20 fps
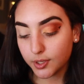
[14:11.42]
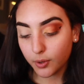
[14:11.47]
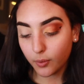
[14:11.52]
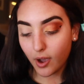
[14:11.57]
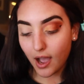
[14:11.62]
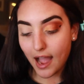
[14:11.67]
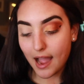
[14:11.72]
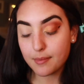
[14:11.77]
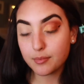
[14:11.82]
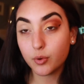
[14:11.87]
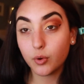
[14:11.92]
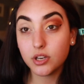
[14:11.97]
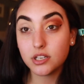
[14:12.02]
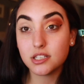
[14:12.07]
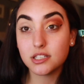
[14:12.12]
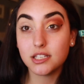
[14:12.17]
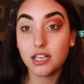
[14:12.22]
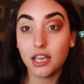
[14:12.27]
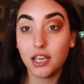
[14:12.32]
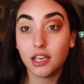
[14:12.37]
So I'm going
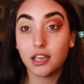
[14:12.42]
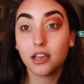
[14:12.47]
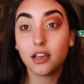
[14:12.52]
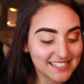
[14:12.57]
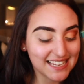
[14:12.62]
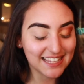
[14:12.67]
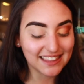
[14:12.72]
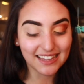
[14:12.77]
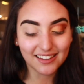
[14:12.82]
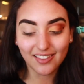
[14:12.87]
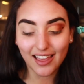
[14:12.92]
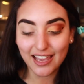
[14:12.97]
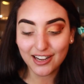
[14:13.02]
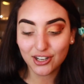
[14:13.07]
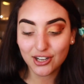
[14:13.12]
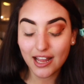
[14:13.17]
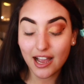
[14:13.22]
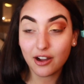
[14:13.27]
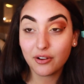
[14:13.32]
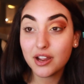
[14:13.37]
to take the
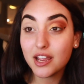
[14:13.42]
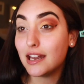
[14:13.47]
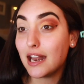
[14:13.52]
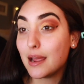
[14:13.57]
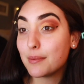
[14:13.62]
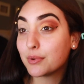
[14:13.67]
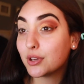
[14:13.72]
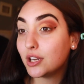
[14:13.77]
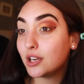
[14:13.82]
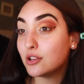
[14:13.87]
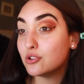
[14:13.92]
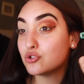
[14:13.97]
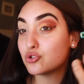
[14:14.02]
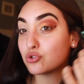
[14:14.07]
liner now, and I'm gonna